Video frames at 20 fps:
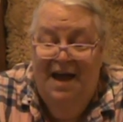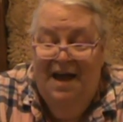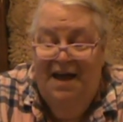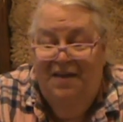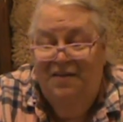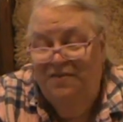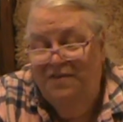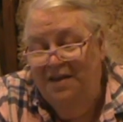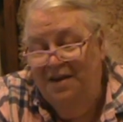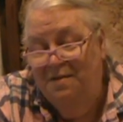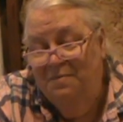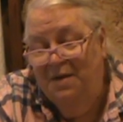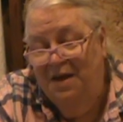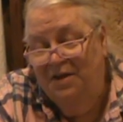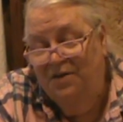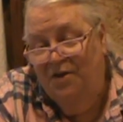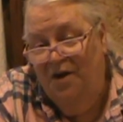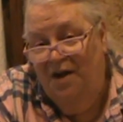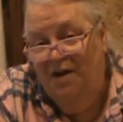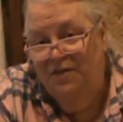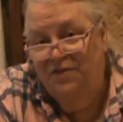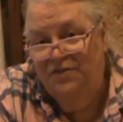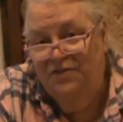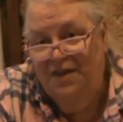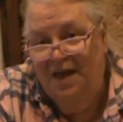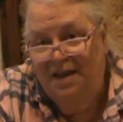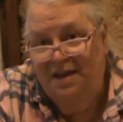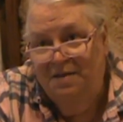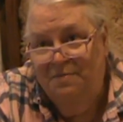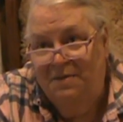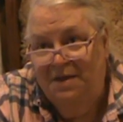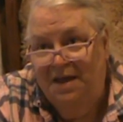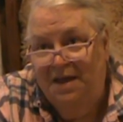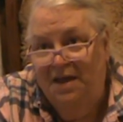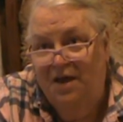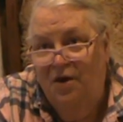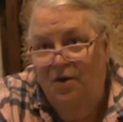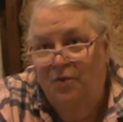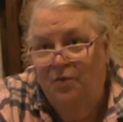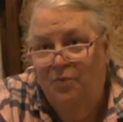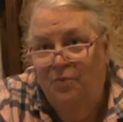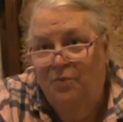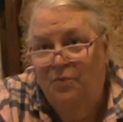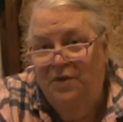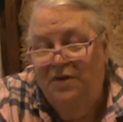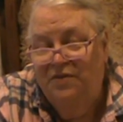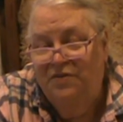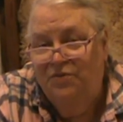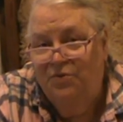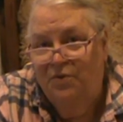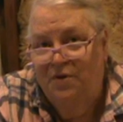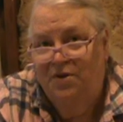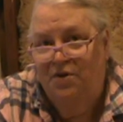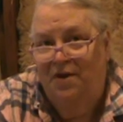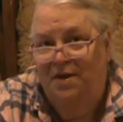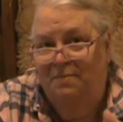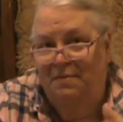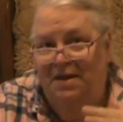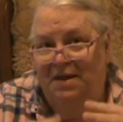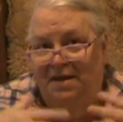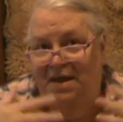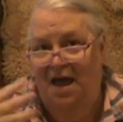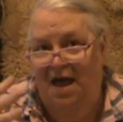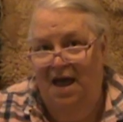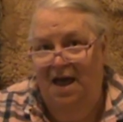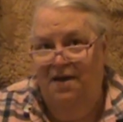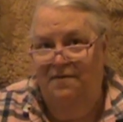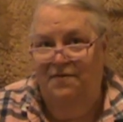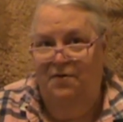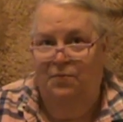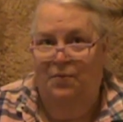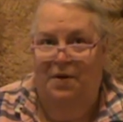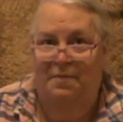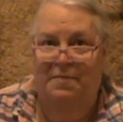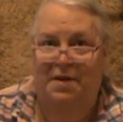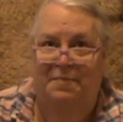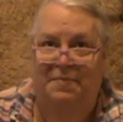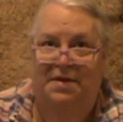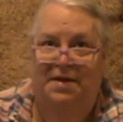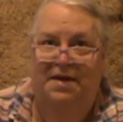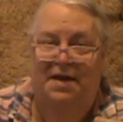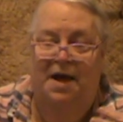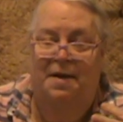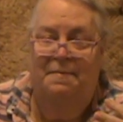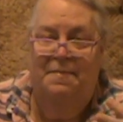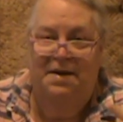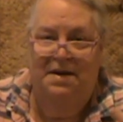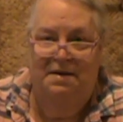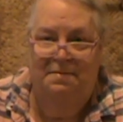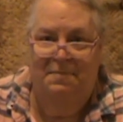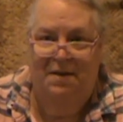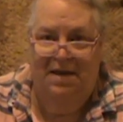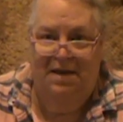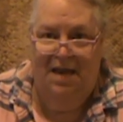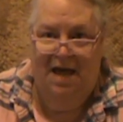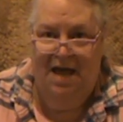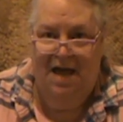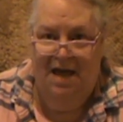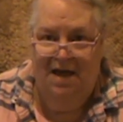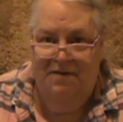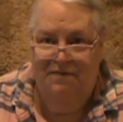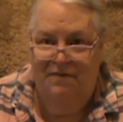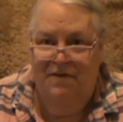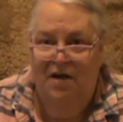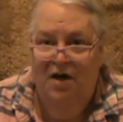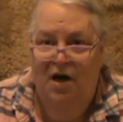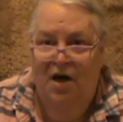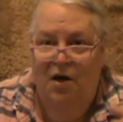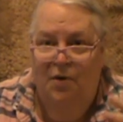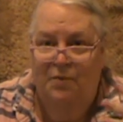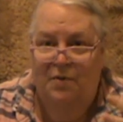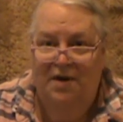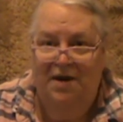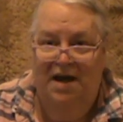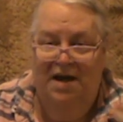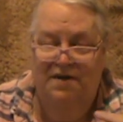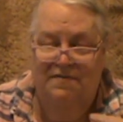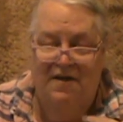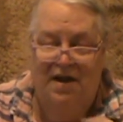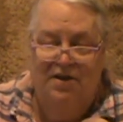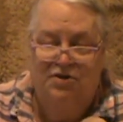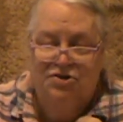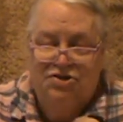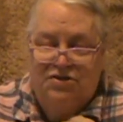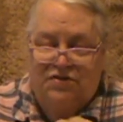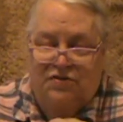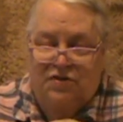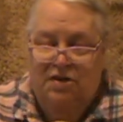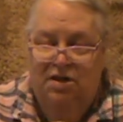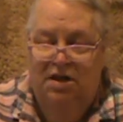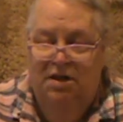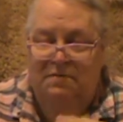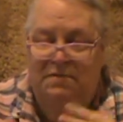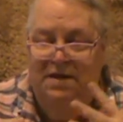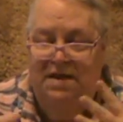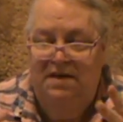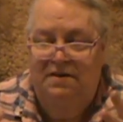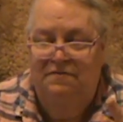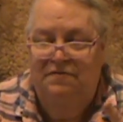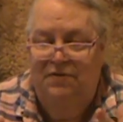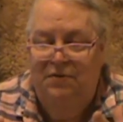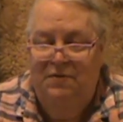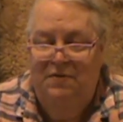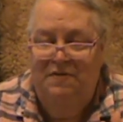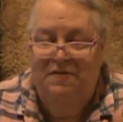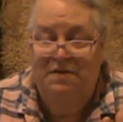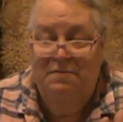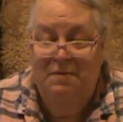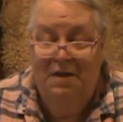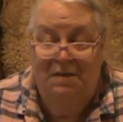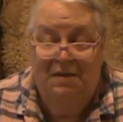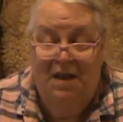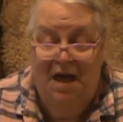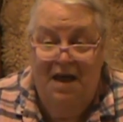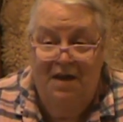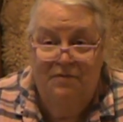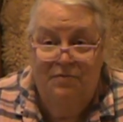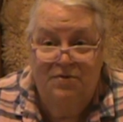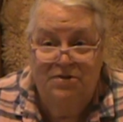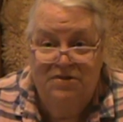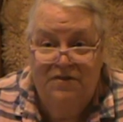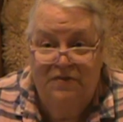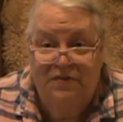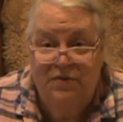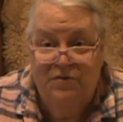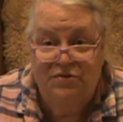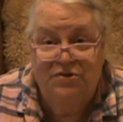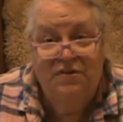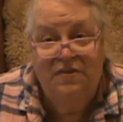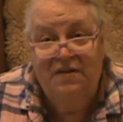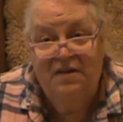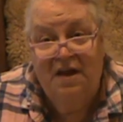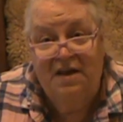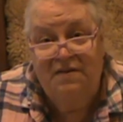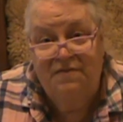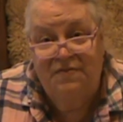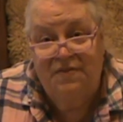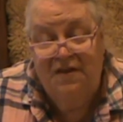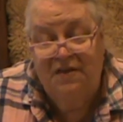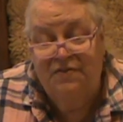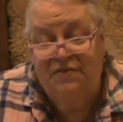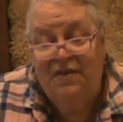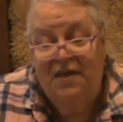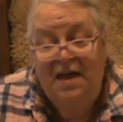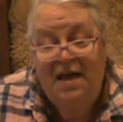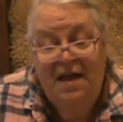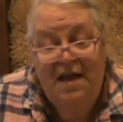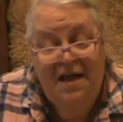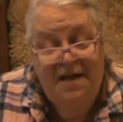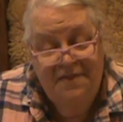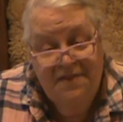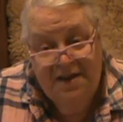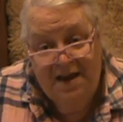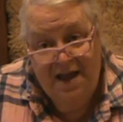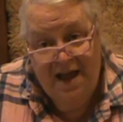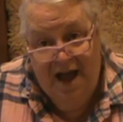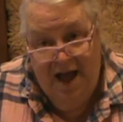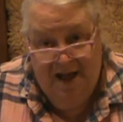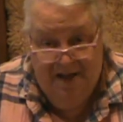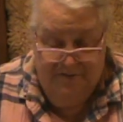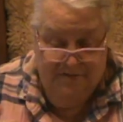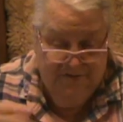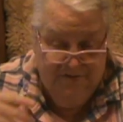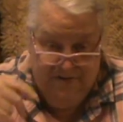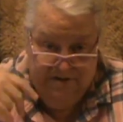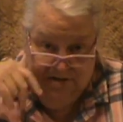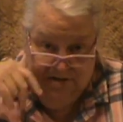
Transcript: instead of my cards telling me what is going on in my life and what might be coming in my life, what kind of energies are going to be influencing my life, which is usually the kind of things that I ask the